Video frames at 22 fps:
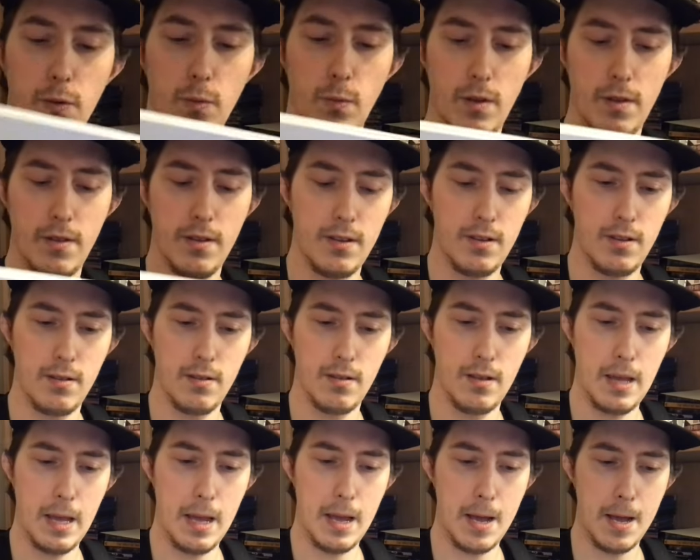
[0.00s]
with it,
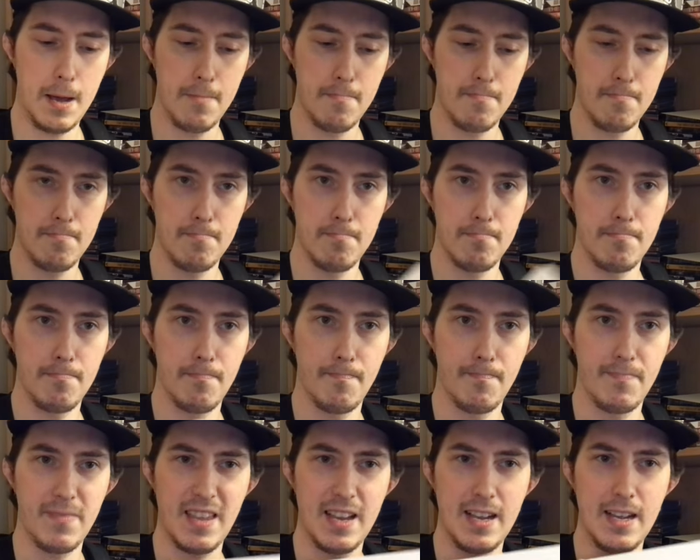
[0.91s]
um,
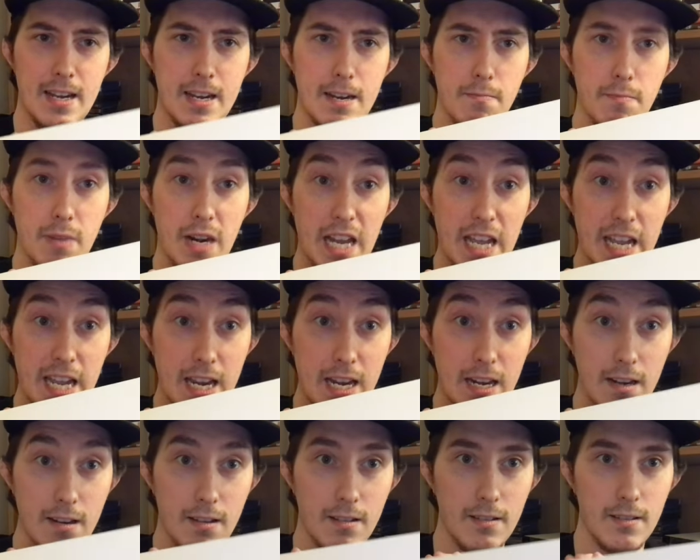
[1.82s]
and the
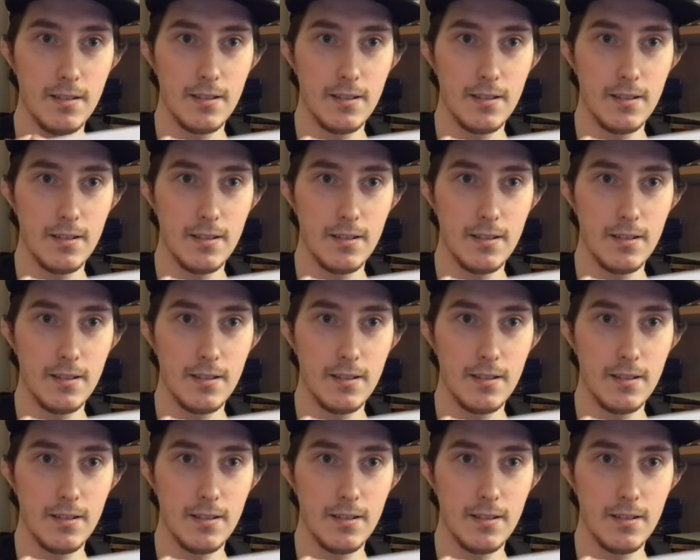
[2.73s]
plane.